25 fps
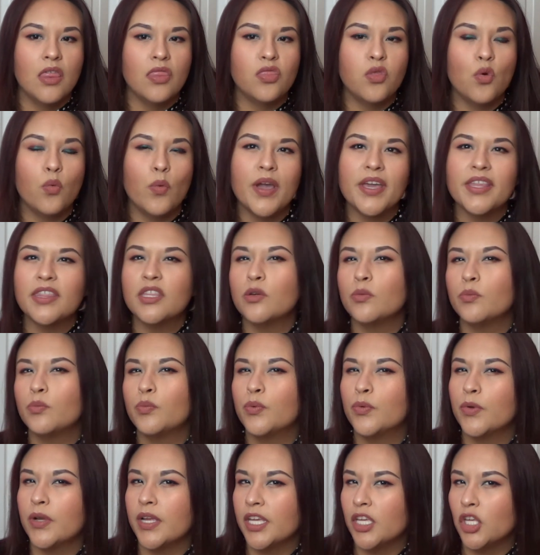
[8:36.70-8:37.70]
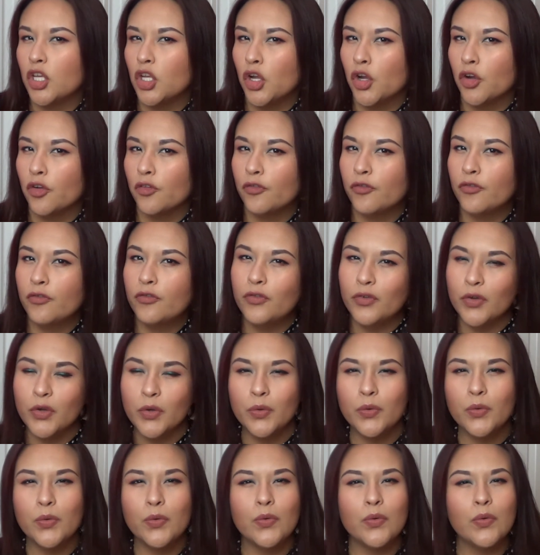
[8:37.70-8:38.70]
the way they bring your
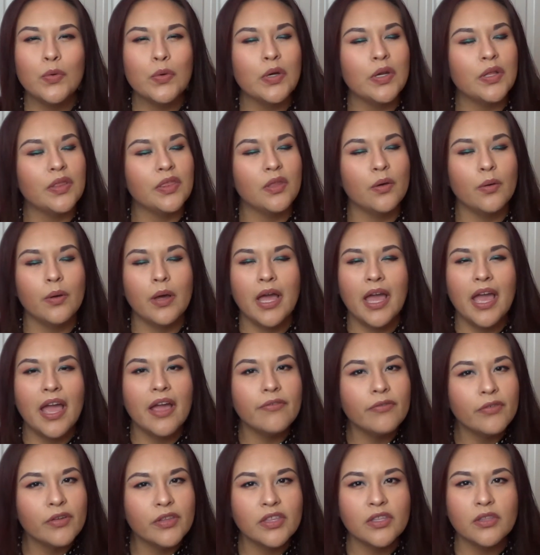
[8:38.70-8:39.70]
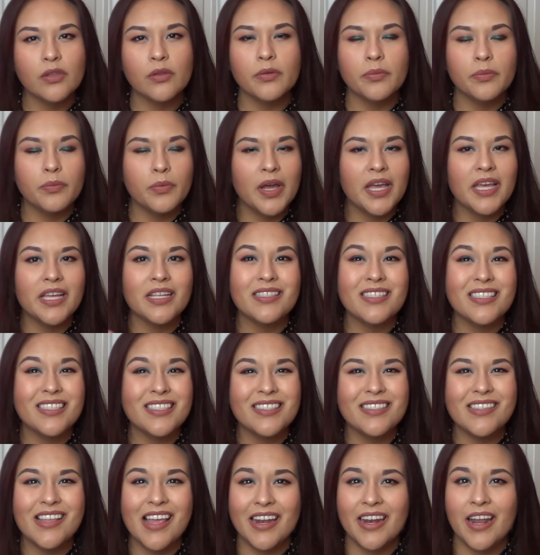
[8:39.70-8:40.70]
food, everything, the way it's
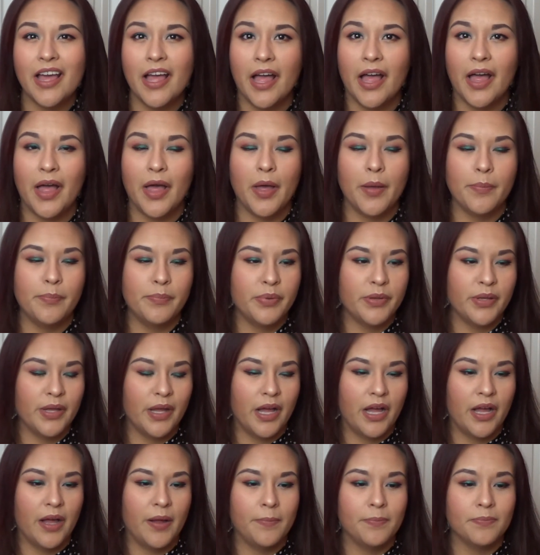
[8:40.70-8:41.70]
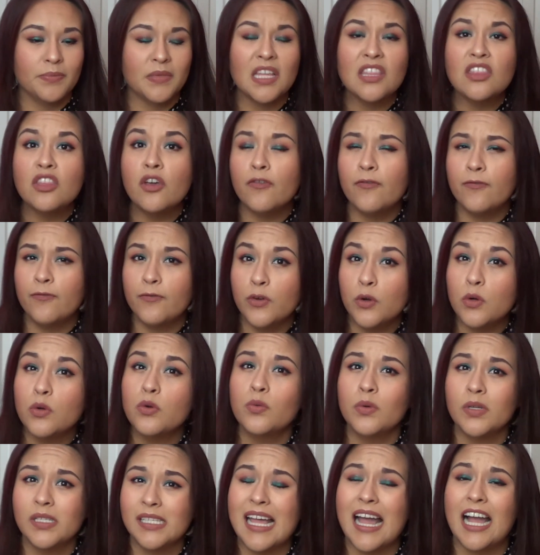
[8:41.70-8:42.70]
set up. The
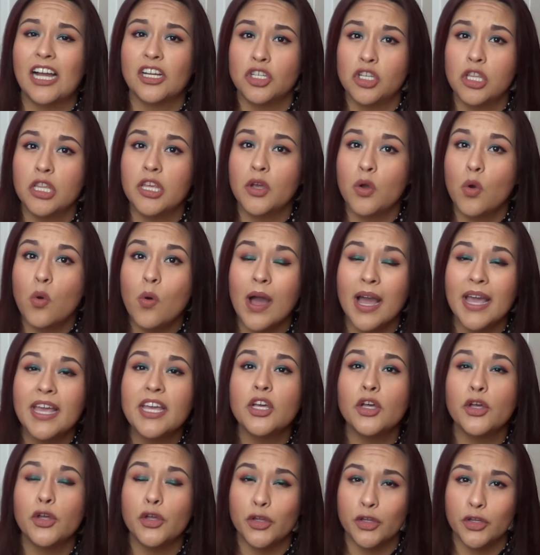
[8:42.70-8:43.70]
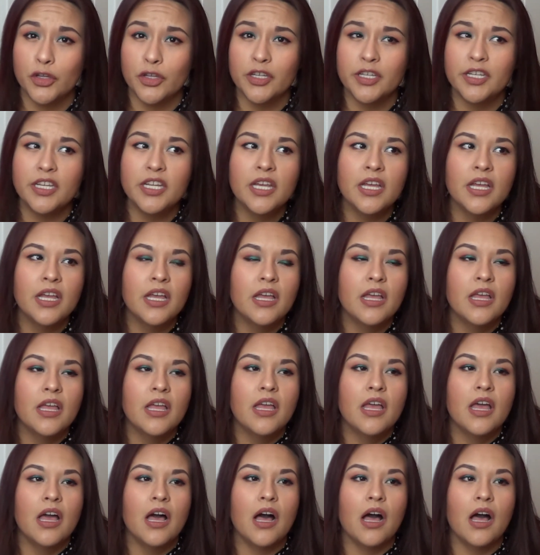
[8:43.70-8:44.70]
food was actually quite good.
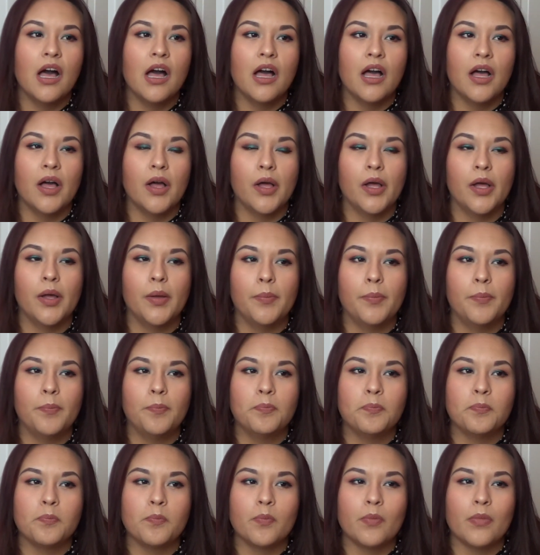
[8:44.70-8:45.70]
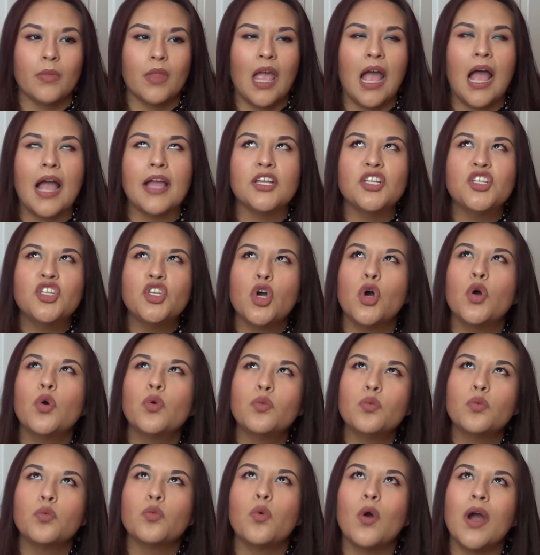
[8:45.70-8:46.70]
I
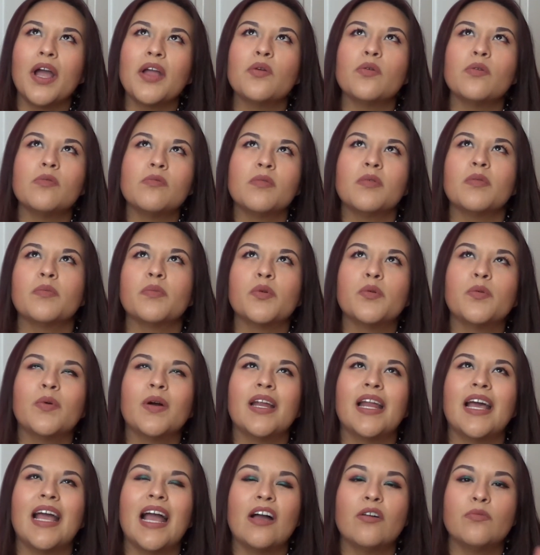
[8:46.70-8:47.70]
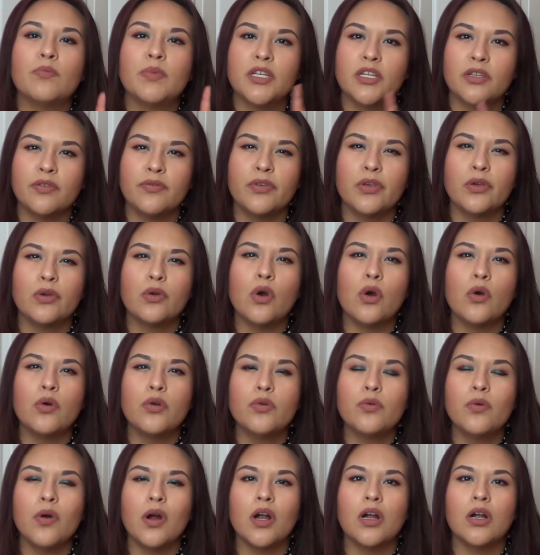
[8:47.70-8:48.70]
don't quite remember what I have, but if you go
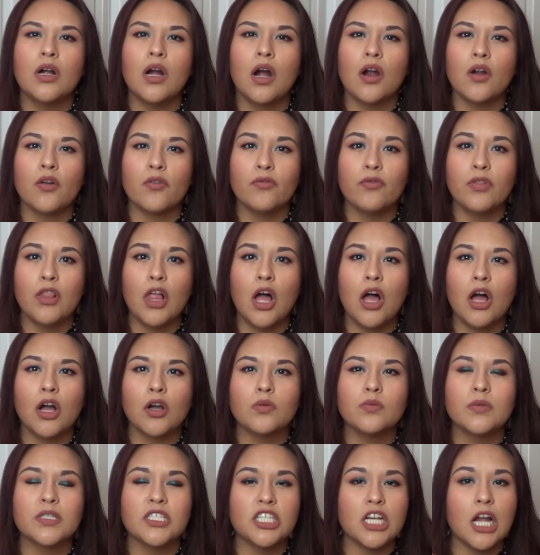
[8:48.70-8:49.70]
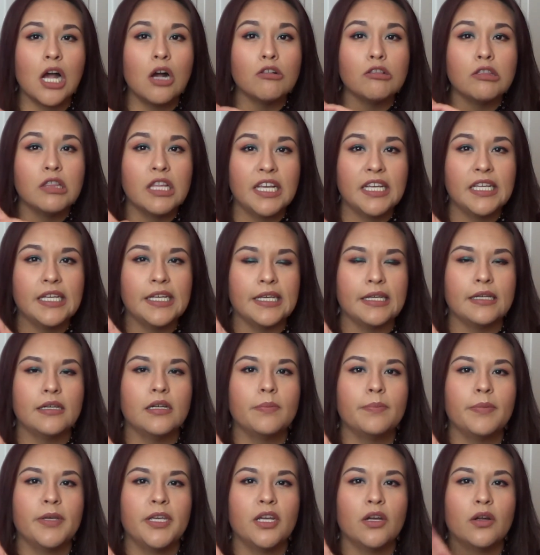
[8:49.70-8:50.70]
to our vlog, which I'll link it
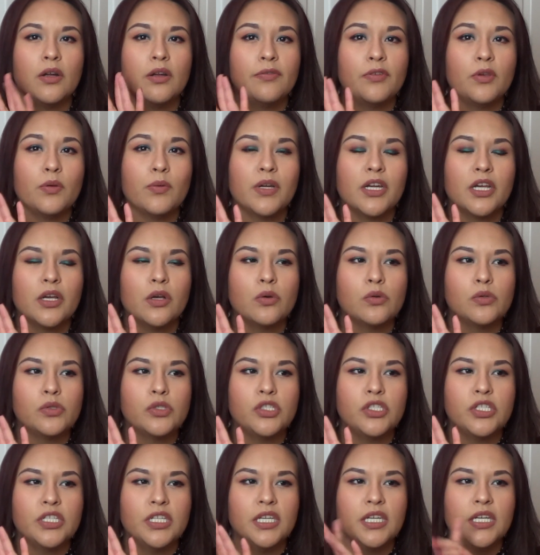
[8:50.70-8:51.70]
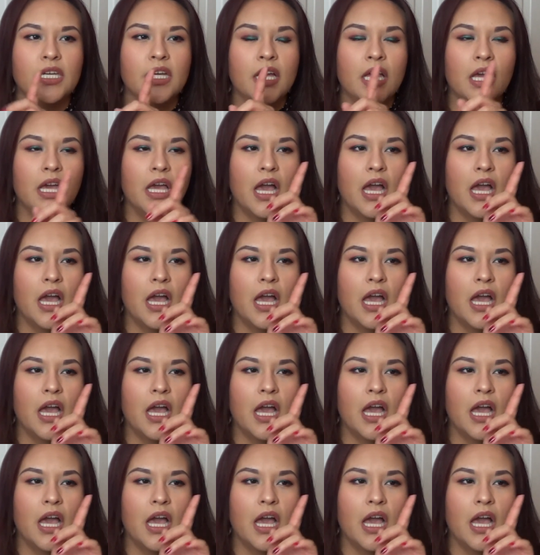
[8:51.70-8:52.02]
up here if you want to go see.